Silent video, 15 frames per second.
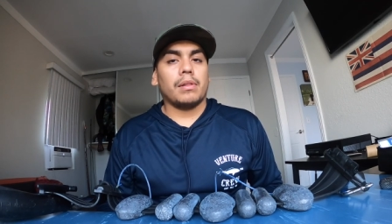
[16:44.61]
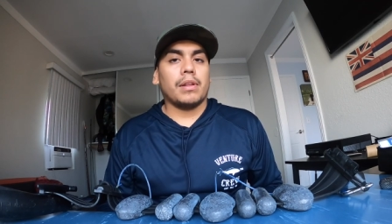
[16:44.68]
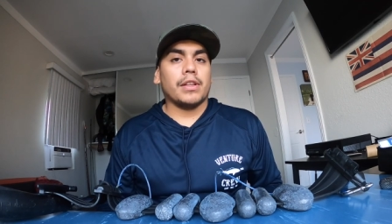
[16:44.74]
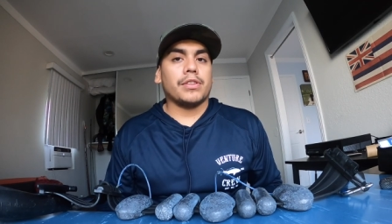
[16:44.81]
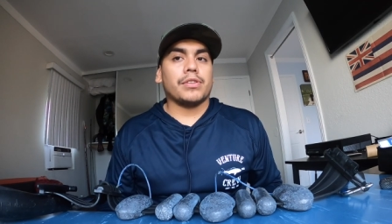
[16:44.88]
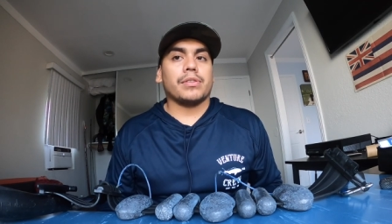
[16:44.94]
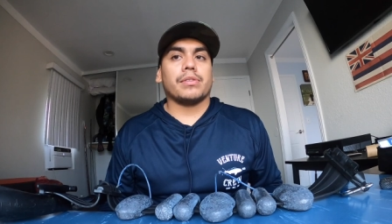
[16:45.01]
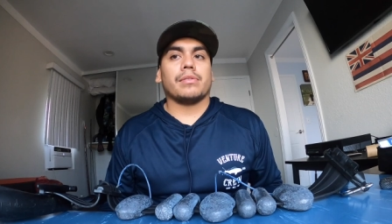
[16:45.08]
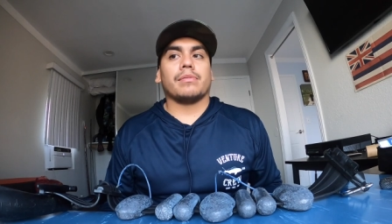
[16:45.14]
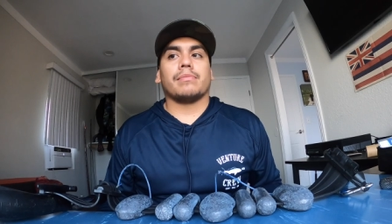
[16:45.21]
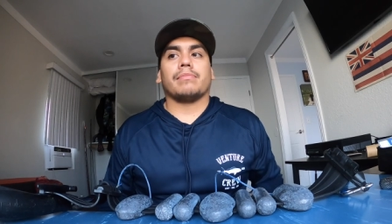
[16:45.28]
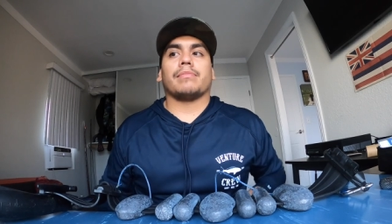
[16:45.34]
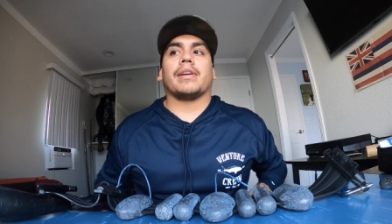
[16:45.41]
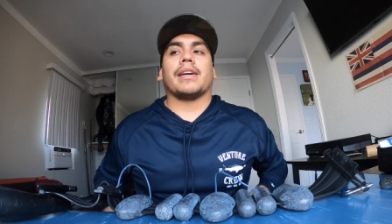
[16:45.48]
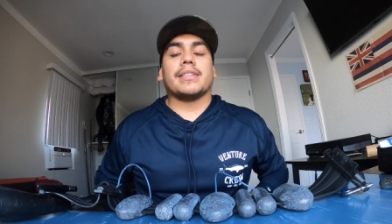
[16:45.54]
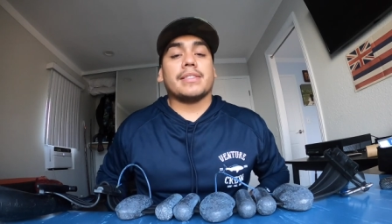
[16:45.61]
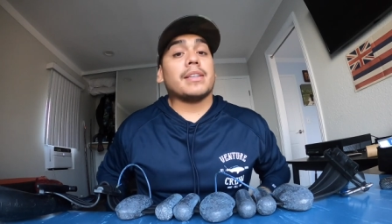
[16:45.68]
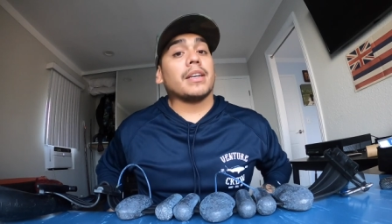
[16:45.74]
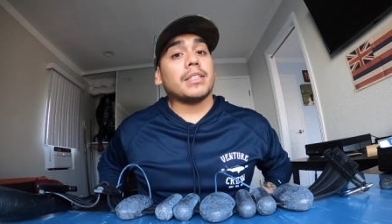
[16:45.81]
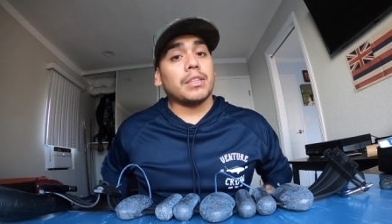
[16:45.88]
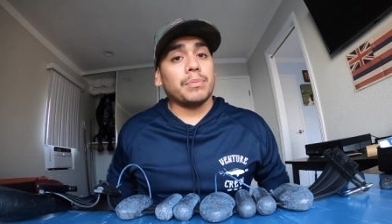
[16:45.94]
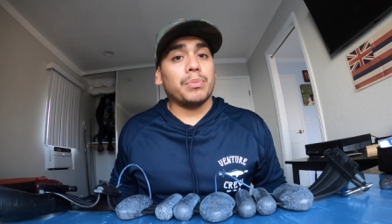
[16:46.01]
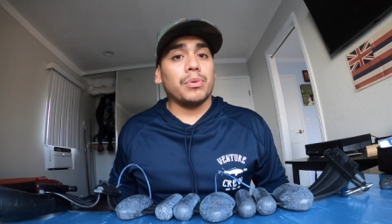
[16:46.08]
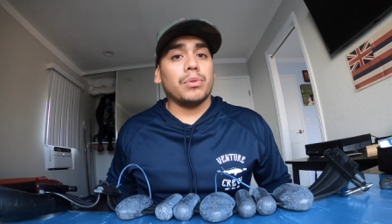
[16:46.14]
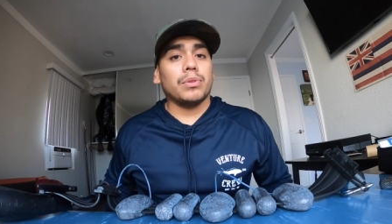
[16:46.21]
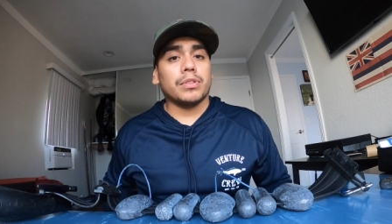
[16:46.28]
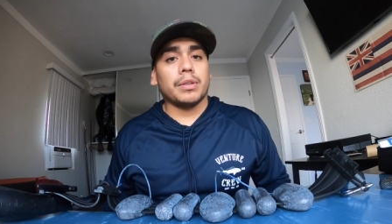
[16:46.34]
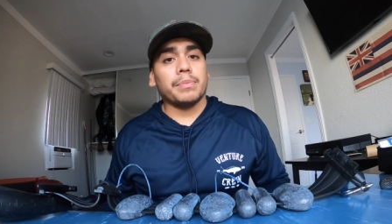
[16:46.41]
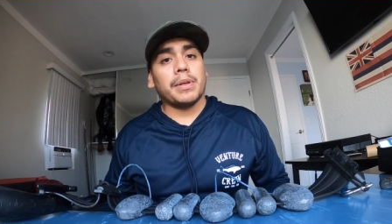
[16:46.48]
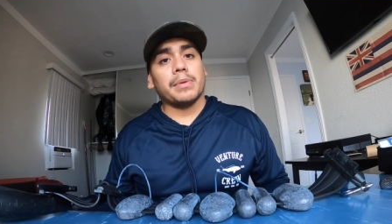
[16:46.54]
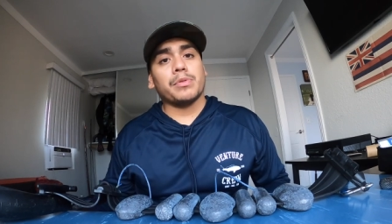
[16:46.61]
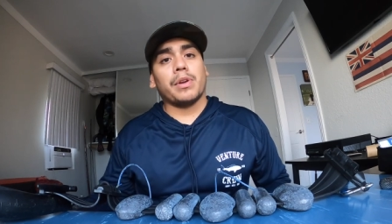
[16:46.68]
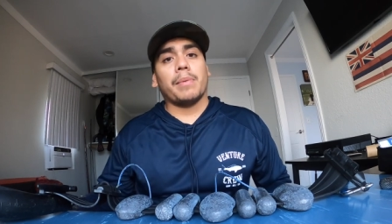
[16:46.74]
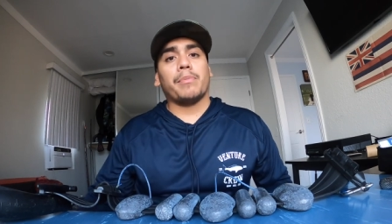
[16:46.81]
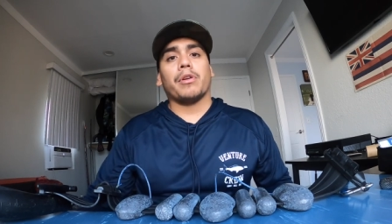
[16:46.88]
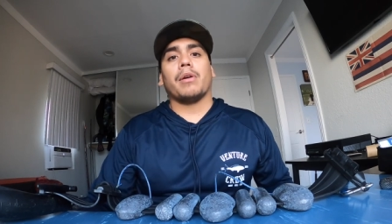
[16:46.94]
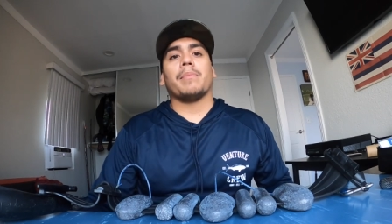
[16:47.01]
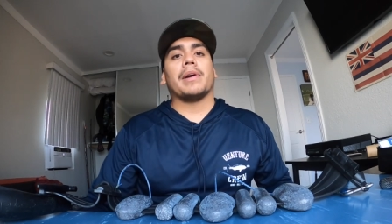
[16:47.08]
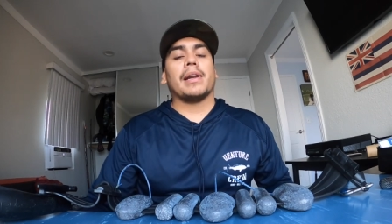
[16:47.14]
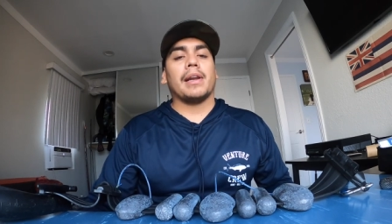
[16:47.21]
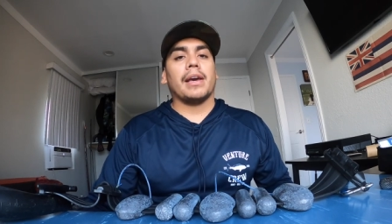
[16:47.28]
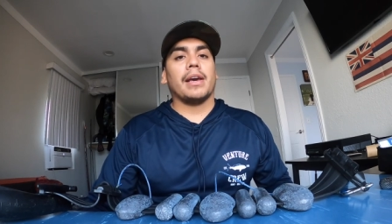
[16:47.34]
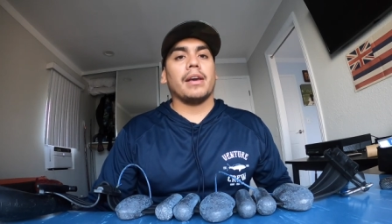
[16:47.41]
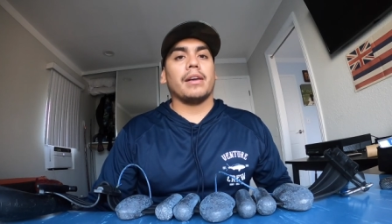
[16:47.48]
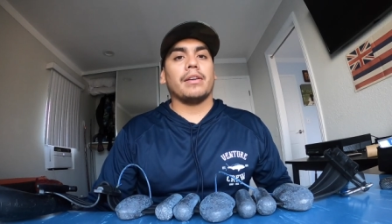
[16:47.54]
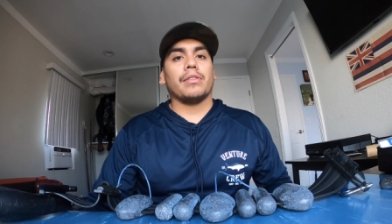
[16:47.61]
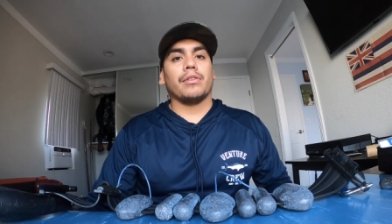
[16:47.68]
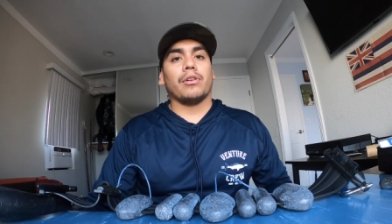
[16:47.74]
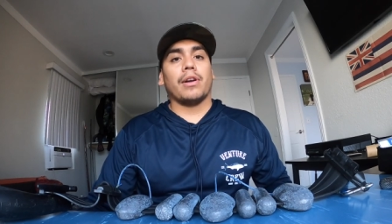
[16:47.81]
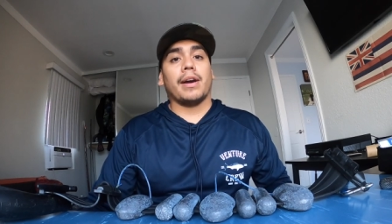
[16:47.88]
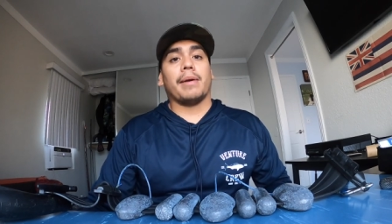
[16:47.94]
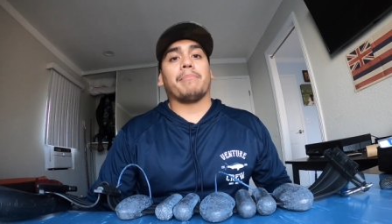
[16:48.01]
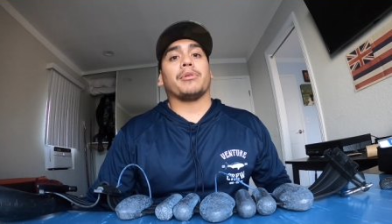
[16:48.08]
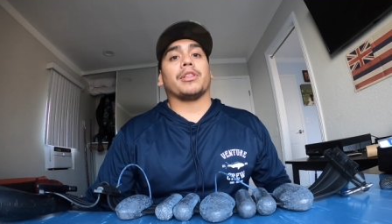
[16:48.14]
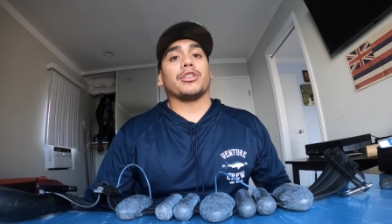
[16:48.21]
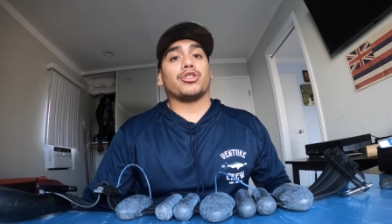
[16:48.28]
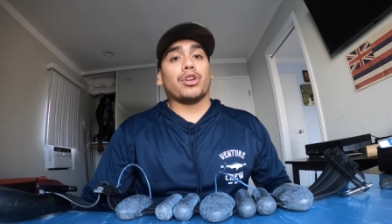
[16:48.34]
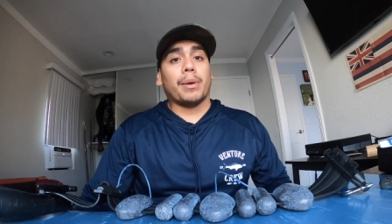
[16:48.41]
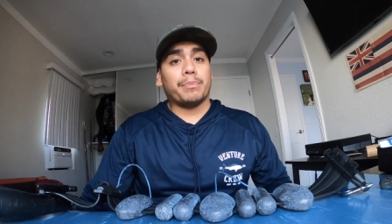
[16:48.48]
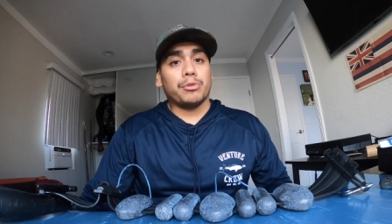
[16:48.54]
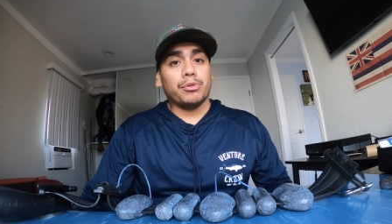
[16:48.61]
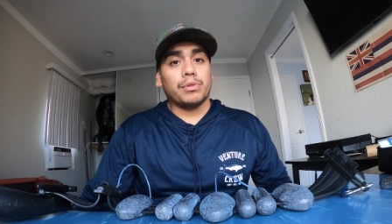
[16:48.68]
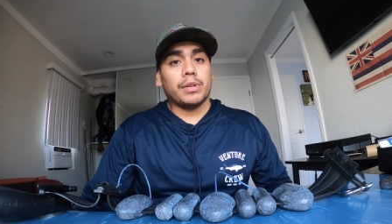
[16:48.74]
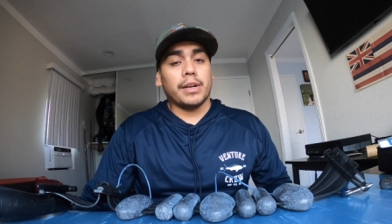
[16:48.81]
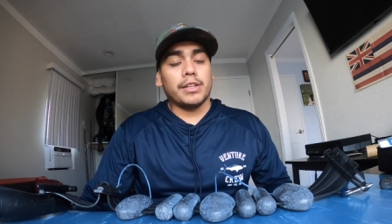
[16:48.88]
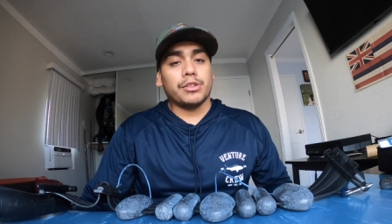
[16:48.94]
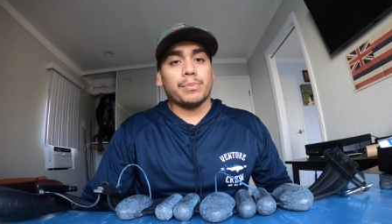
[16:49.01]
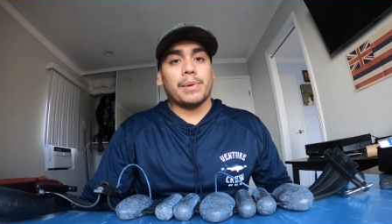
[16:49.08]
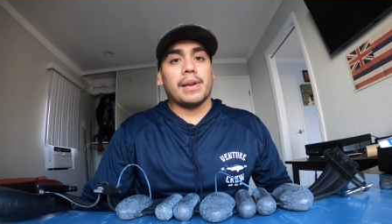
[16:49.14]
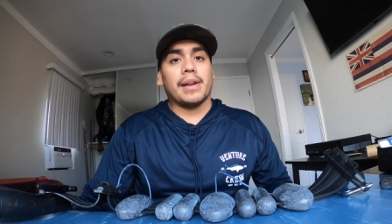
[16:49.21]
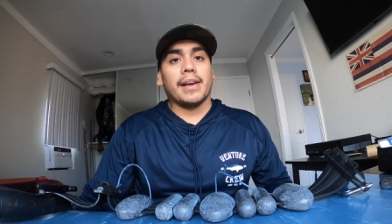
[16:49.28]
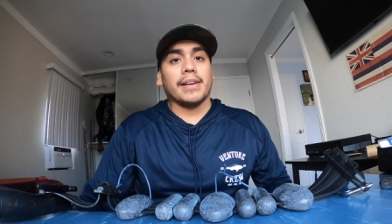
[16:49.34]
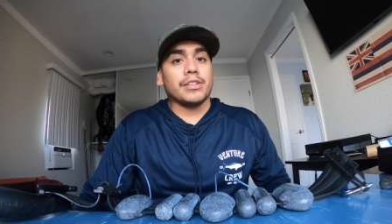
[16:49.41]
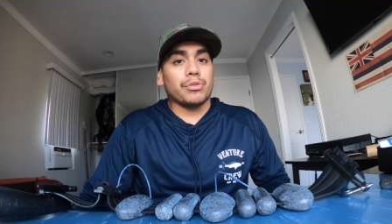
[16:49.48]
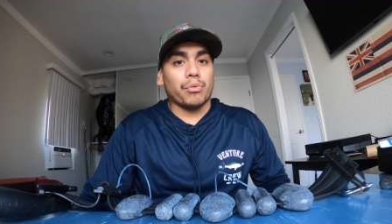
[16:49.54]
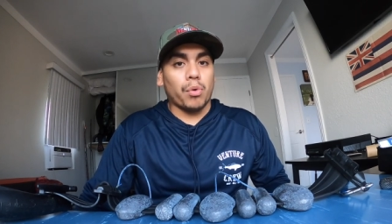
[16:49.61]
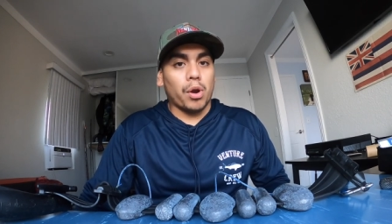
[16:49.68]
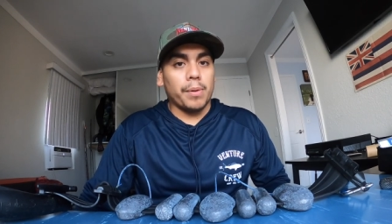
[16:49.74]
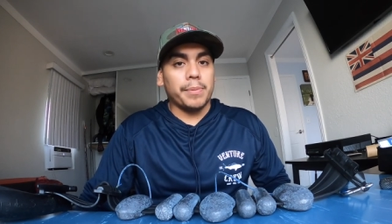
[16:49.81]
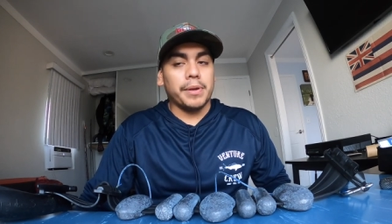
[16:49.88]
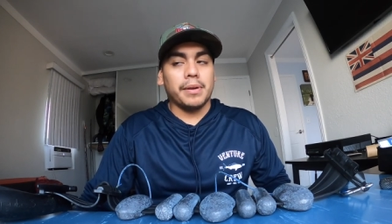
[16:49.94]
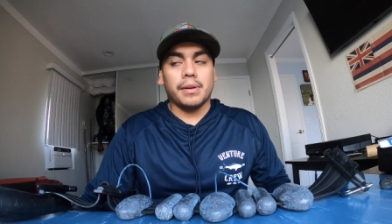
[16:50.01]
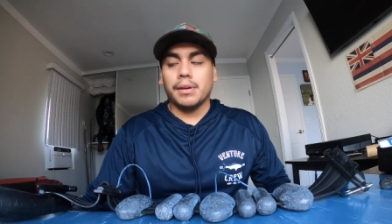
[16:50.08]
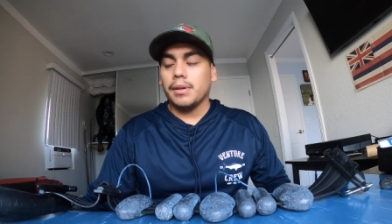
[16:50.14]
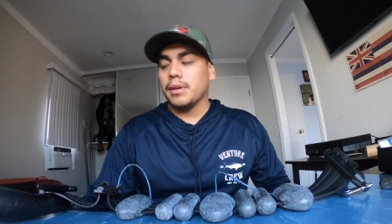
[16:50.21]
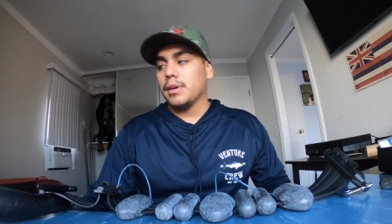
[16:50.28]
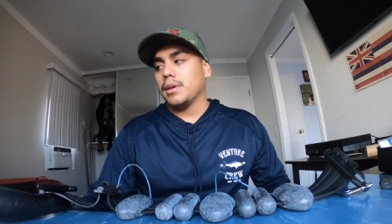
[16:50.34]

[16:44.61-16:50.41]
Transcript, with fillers: It's accessible. Sometimes when I put on my leg, either I put the strap too tight so my leg is throbbing,